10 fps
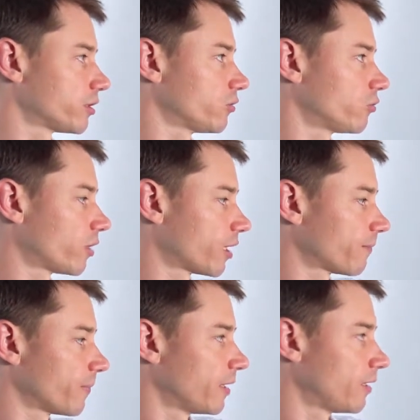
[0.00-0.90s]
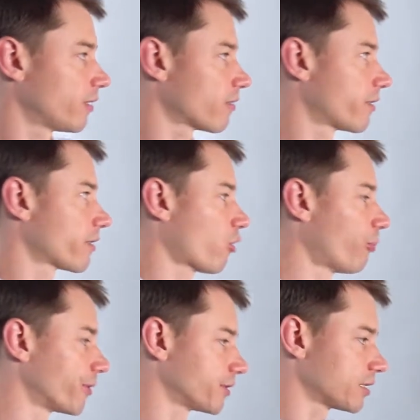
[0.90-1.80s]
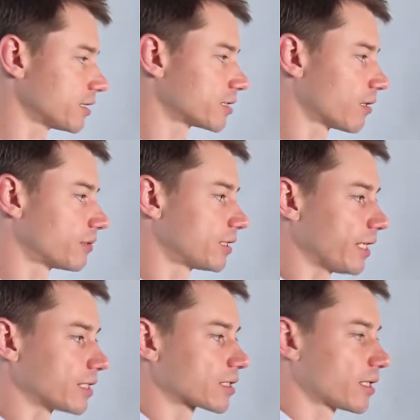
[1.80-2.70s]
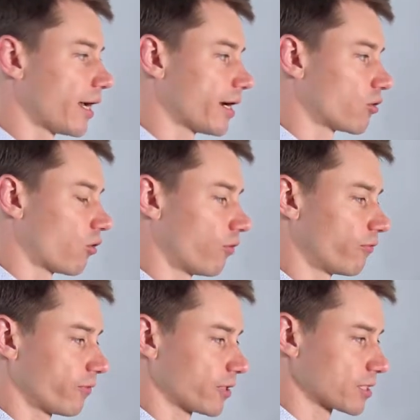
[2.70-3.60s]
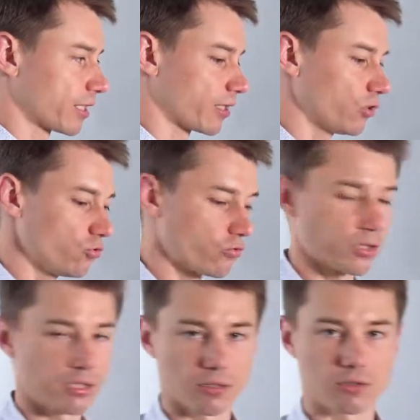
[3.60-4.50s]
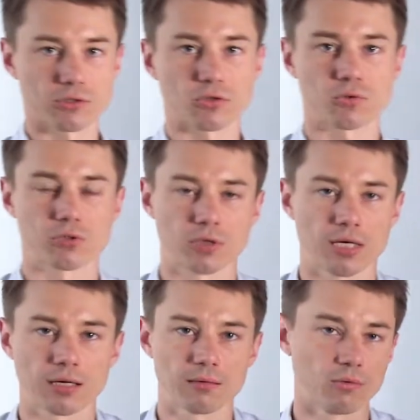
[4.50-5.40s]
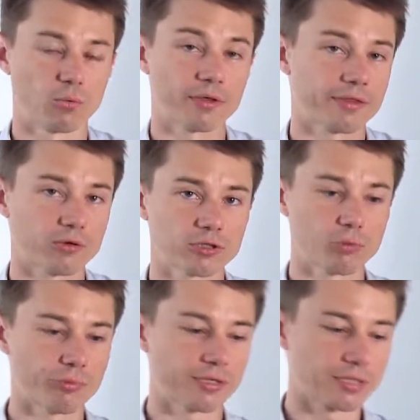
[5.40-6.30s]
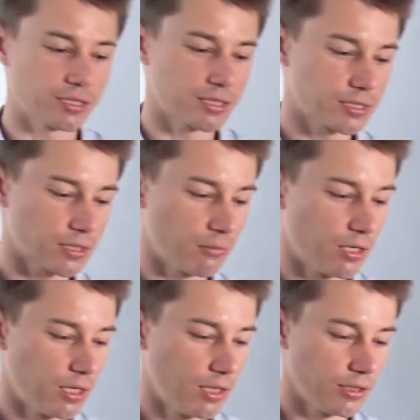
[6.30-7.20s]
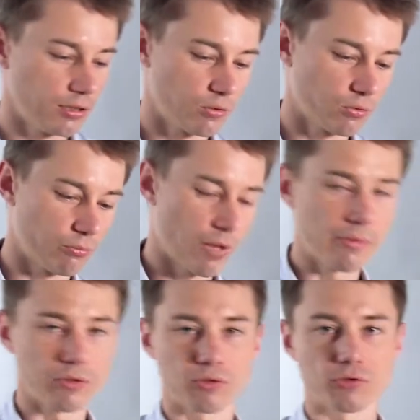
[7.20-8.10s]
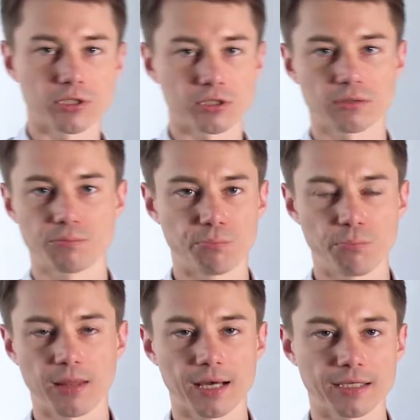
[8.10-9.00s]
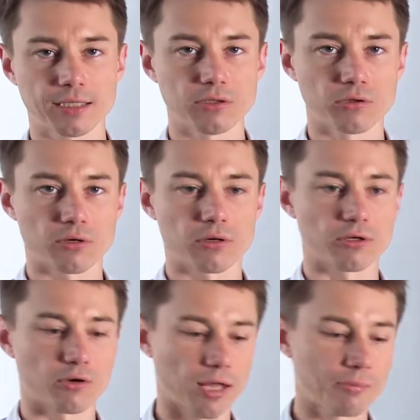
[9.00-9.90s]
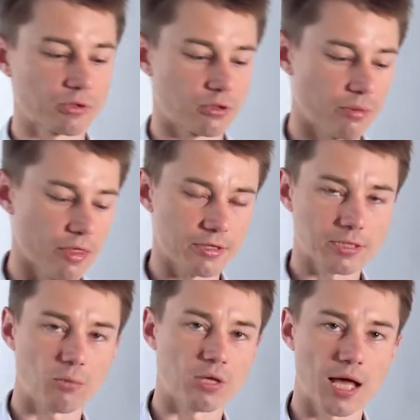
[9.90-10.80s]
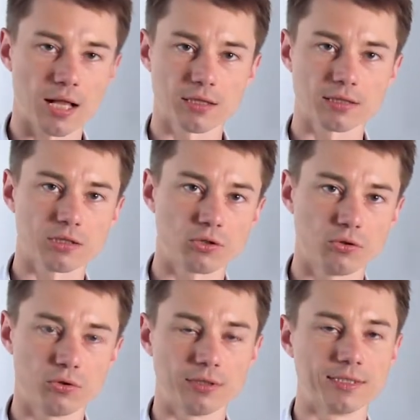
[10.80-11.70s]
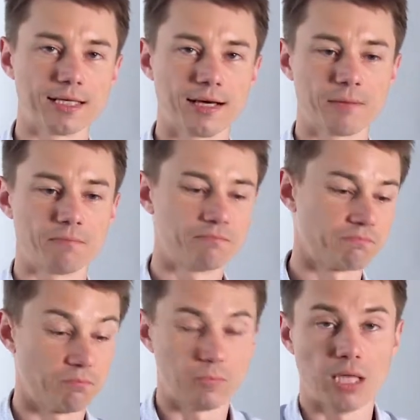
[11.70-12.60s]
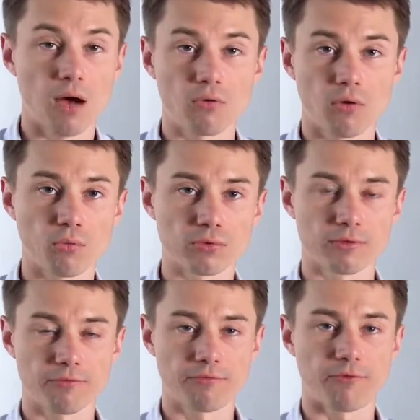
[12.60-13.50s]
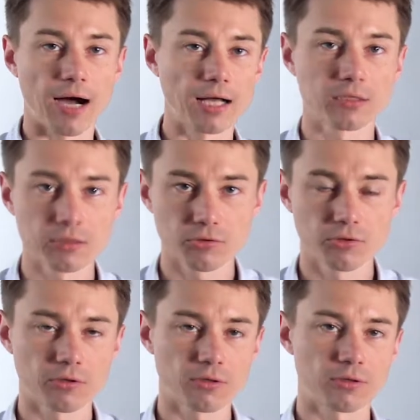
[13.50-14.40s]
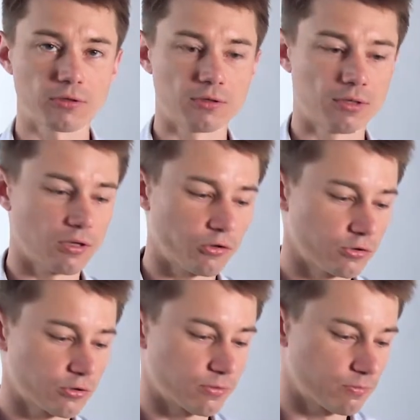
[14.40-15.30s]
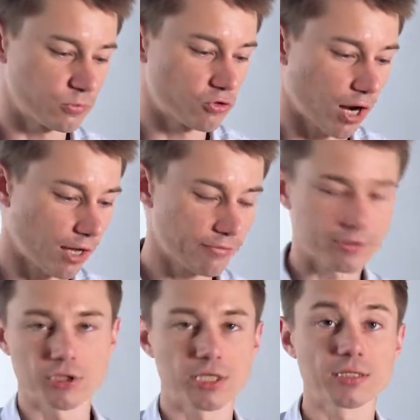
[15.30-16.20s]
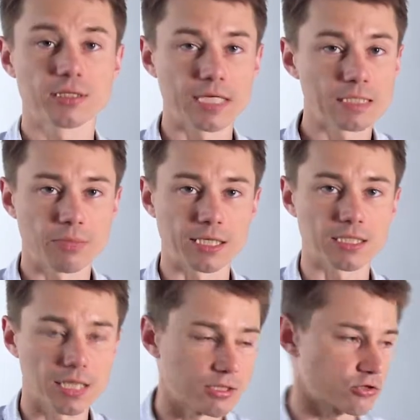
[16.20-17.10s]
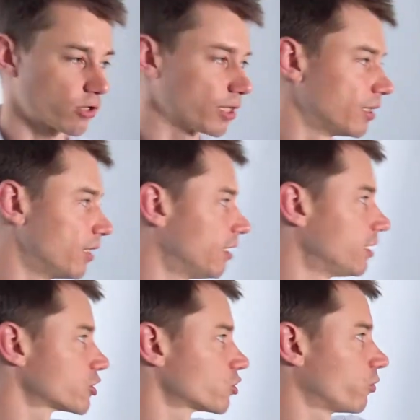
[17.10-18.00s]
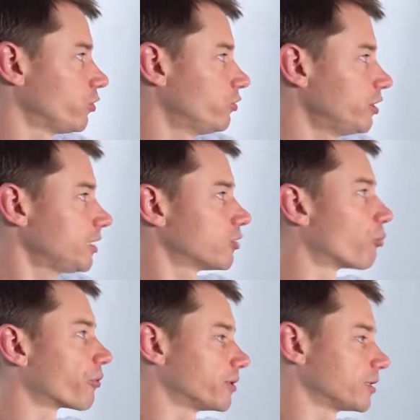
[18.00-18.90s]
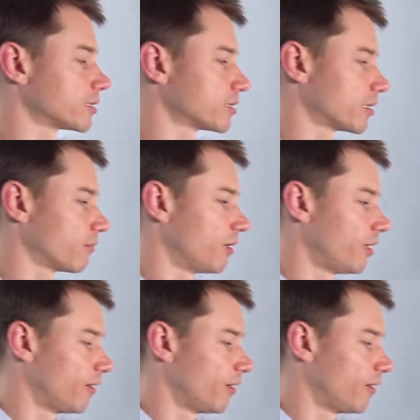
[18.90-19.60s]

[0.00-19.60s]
You know, the operating system takes care of security also. So without an operating system, you know, maybe you could just plug in your laptop and someone else could download files on your drive. It just doesn't make sense, right? So you need an operating system.